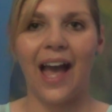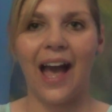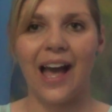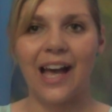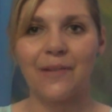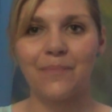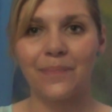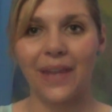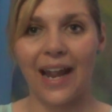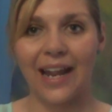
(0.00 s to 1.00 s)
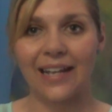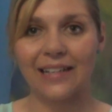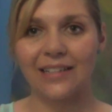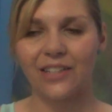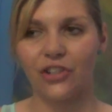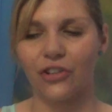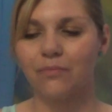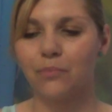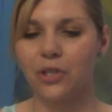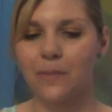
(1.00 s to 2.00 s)
And you know,
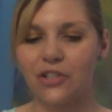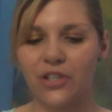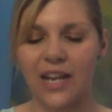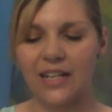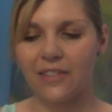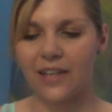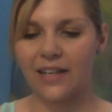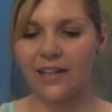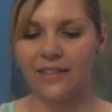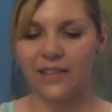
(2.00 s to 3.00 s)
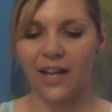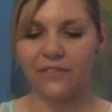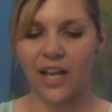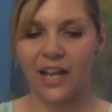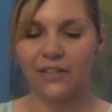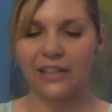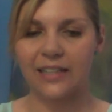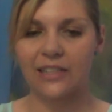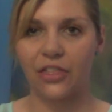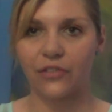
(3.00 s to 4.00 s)
pretty much anything, and you have to have at
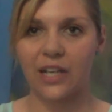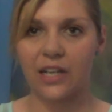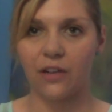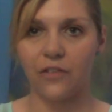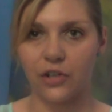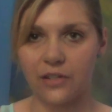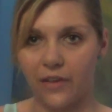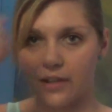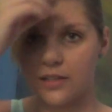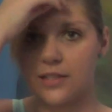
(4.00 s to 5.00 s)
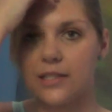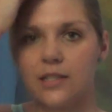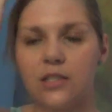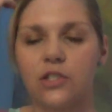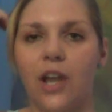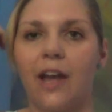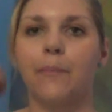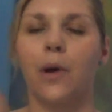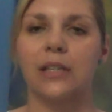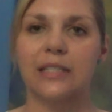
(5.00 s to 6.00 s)
least 3 of those things to
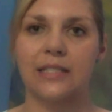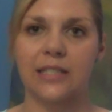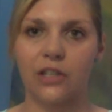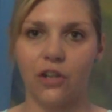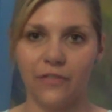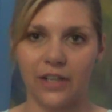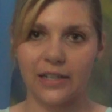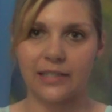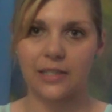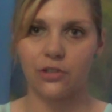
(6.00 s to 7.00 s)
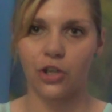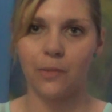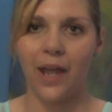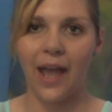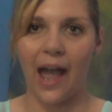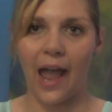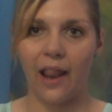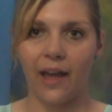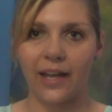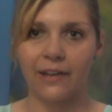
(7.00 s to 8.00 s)
have polycystic ovarian syndrome,
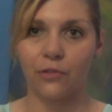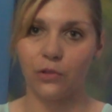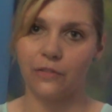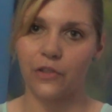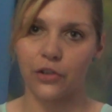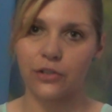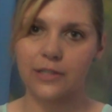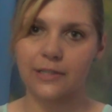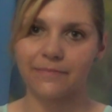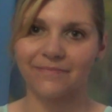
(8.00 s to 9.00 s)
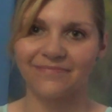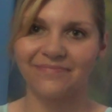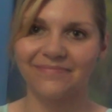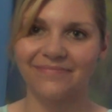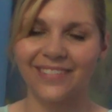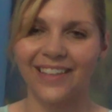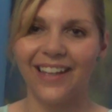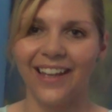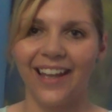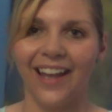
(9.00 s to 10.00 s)
and I have all of those.
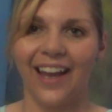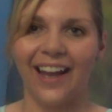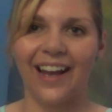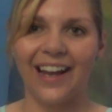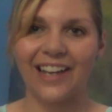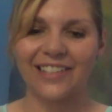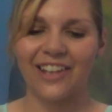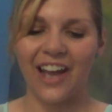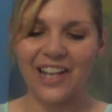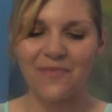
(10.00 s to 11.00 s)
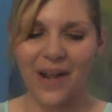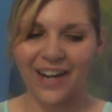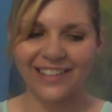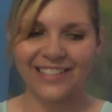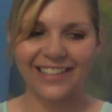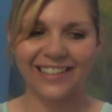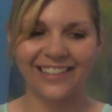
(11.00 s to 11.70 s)
It's kind of embarrassing,